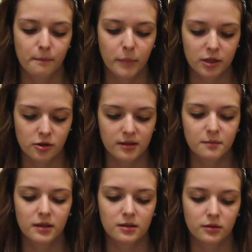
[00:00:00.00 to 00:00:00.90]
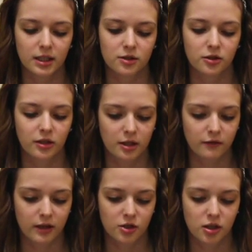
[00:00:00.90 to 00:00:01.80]
But trust-based relational
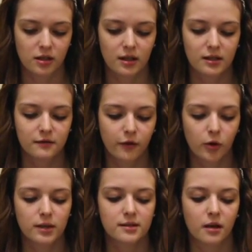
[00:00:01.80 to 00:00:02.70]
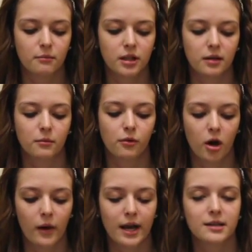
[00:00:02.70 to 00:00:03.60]
intervention is focused on being
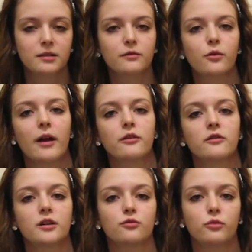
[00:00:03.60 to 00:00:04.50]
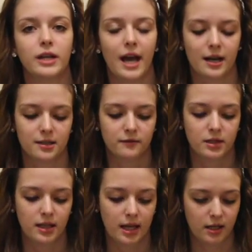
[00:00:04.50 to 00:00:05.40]
proactive rather than reactive
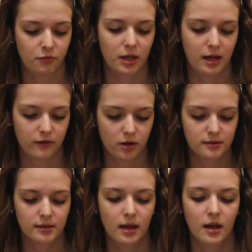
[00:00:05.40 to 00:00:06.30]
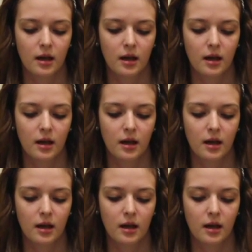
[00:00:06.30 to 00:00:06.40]
to negative behaviors.